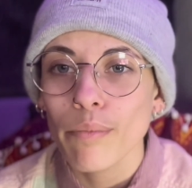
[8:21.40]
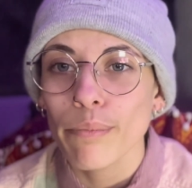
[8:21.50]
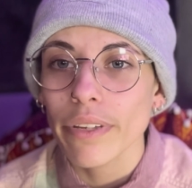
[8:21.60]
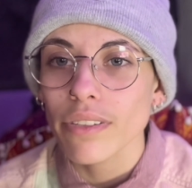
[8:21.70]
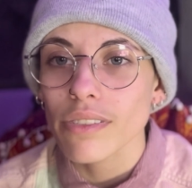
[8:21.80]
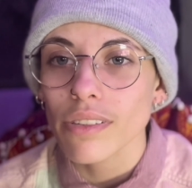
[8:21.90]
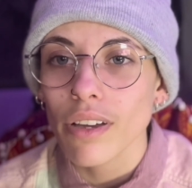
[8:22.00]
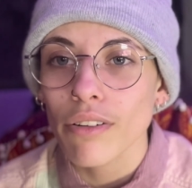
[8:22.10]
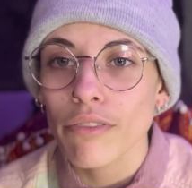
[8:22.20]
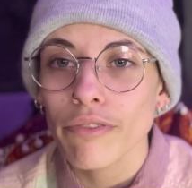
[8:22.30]
bits
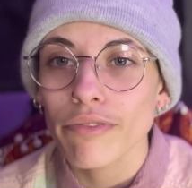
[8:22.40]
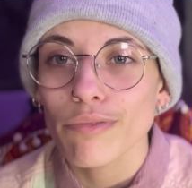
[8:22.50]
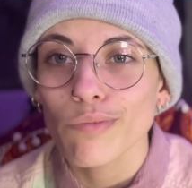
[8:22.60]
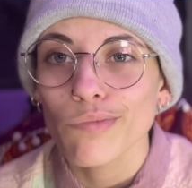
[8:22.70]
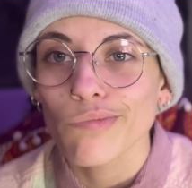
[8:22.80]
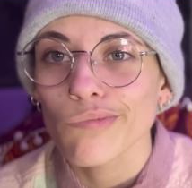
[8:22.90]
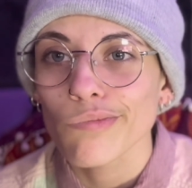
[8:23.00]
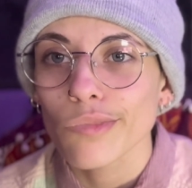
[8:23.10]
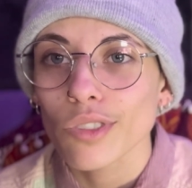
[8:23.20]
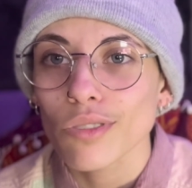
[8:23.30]
of
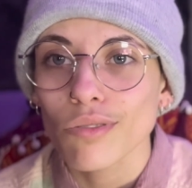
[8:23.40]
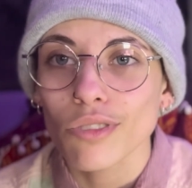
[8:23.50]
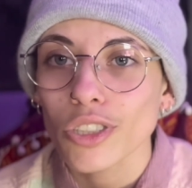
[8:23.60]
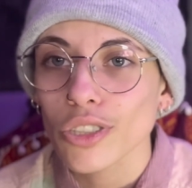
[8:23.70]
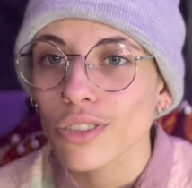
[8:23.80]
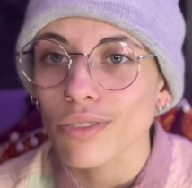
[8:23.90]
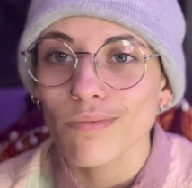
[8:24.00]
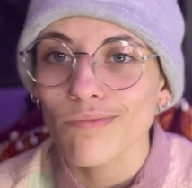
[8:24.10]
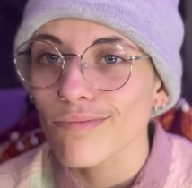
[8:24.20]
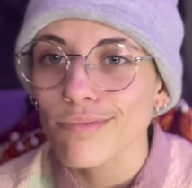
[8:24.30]
just
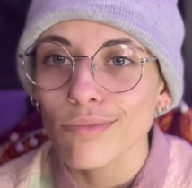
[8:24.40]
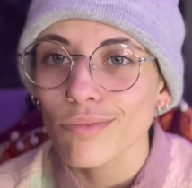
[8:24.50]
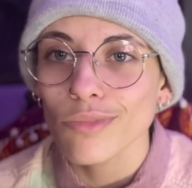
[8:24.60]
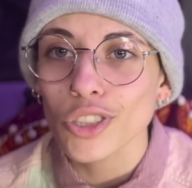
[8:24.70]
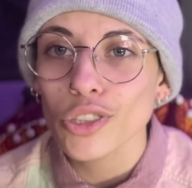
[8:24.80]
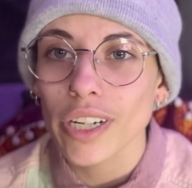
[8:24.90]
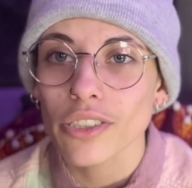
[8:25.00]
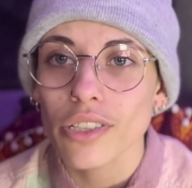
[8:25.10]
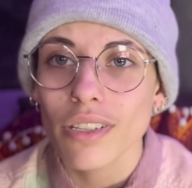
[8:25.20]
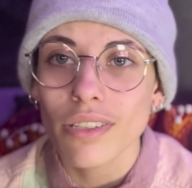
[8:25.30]

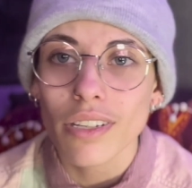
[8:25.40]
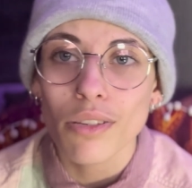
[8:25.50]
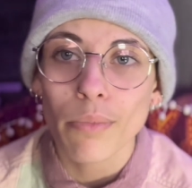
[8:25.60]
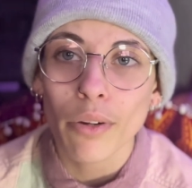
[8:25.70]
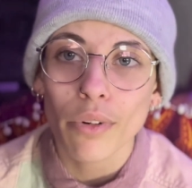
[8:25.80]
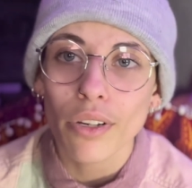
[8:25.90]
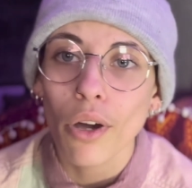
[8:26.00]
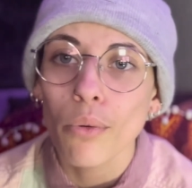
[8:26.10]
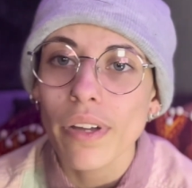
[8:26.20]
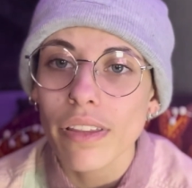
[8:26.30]
suggestions that you might want to go
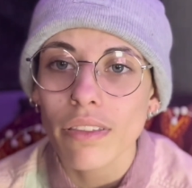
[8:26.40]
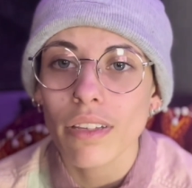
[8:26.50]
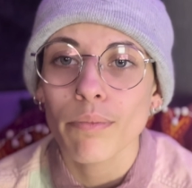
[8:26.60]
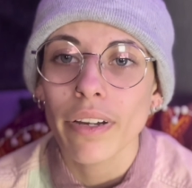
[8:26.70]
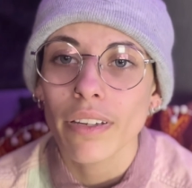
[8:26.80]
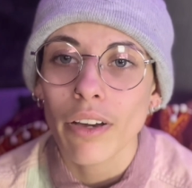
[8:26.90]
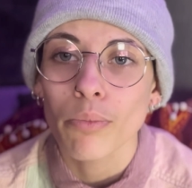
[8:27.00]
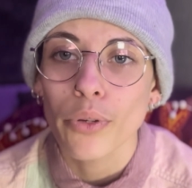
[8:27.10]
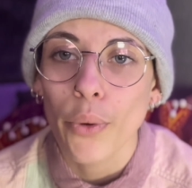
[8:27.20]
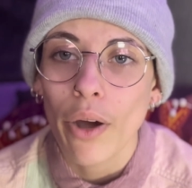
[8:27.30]
with that might help
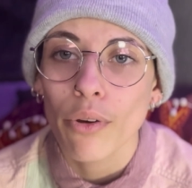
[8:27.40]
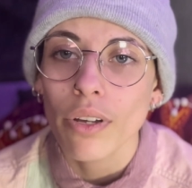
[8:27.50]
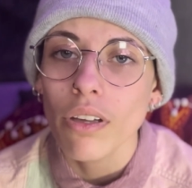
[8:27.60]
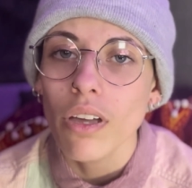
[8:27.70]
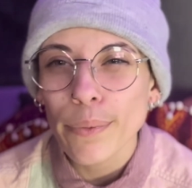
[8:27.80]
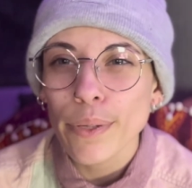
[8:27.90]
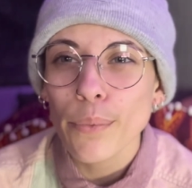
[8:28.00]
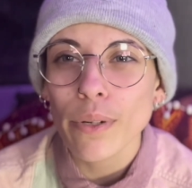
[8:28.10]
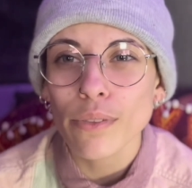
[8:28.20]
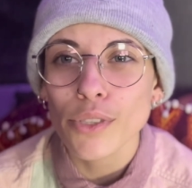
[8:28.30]
you out. I really
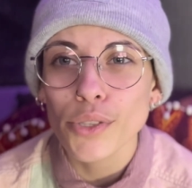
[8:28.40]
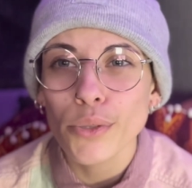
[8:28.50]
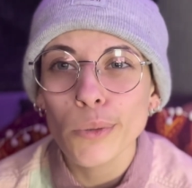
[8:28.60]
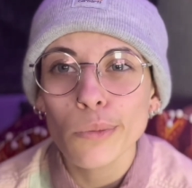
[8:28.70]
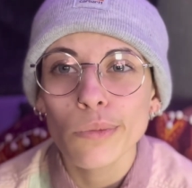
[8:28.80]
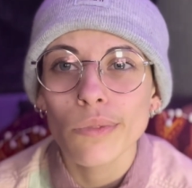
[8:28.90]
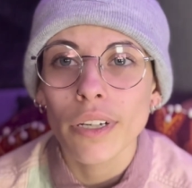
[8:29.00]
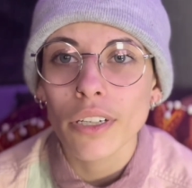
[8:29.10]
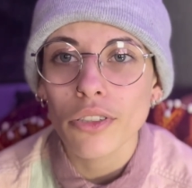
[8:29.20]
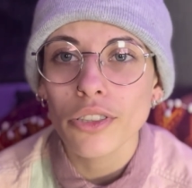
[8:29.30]
want to
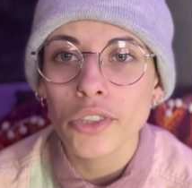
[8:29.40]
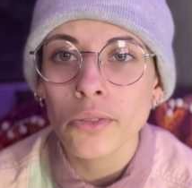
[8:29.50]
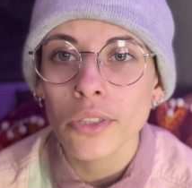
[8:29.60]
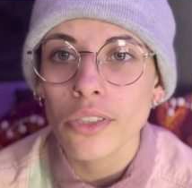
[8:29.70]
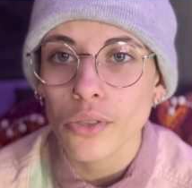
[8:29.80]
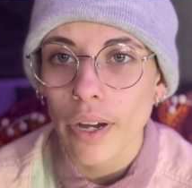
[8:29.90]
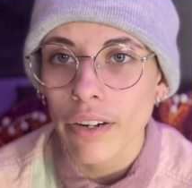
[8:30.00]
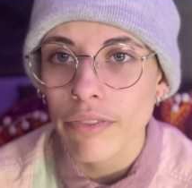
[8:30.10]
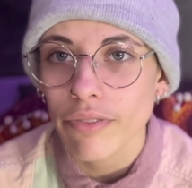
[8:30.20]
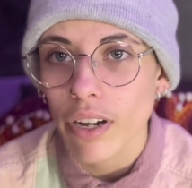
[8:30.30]
encourage you to try to
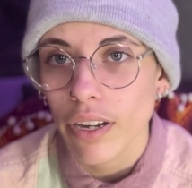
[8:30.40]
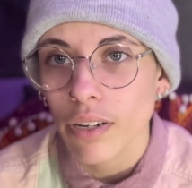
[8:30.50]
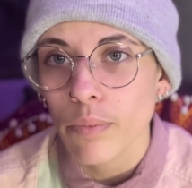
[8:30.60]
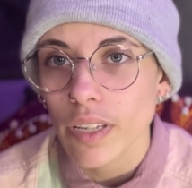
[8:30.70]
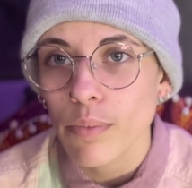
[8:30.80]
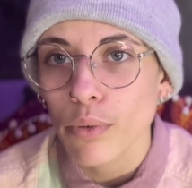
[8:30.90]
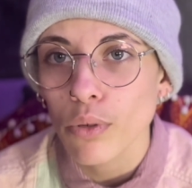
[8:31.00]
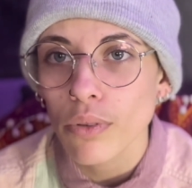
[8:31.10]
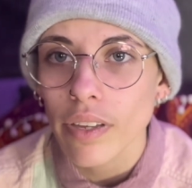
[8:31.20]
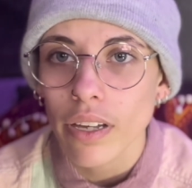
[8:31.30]
find
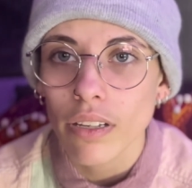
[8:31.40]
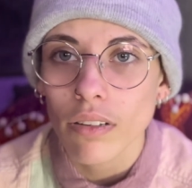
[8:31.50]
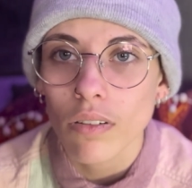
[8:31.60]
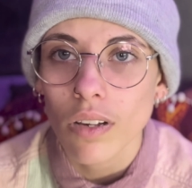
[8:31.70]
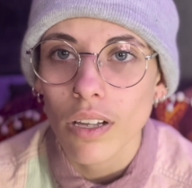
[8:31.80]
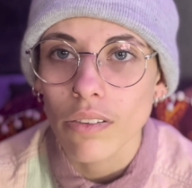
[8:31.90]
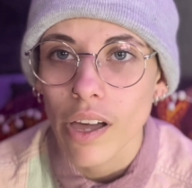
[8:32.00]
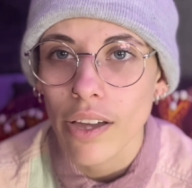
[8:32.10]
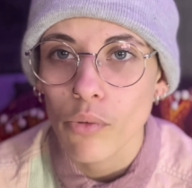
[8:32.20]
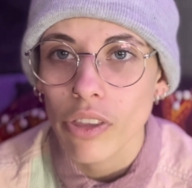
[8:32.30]
people that
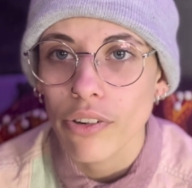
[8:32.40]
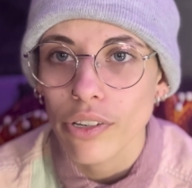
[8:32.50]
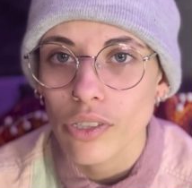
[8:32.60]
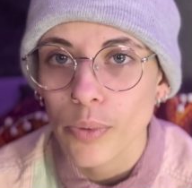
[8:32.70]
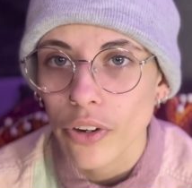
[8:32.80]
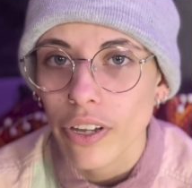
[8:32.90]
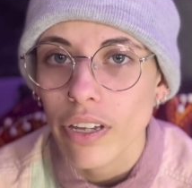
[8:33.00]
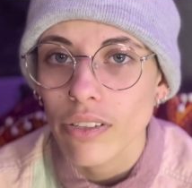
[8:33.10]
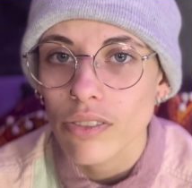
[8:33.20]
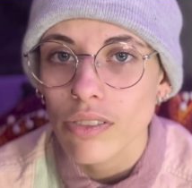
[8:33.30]
align with your
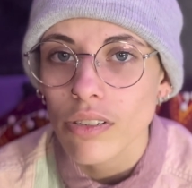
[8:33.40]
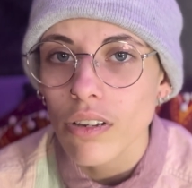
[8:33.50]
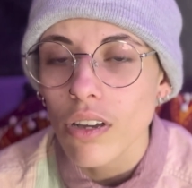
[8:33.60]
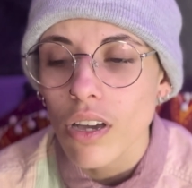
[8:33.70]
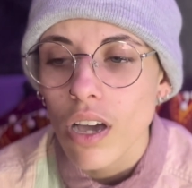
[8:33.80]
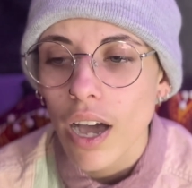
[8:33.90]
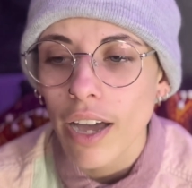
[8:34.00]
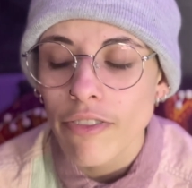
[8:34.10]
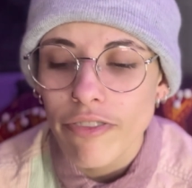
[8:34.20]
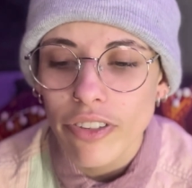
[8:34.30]
experience.
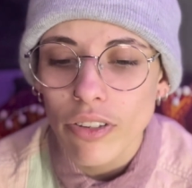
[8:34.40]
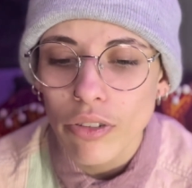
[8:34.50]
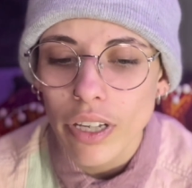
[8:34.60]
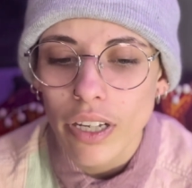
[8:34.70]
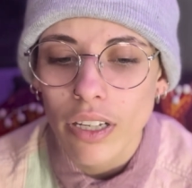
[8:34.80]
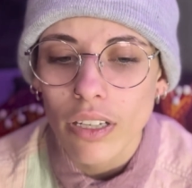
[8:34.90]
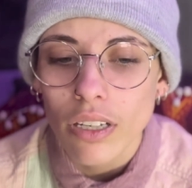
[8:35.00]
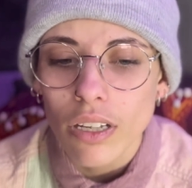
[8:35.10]
I feel that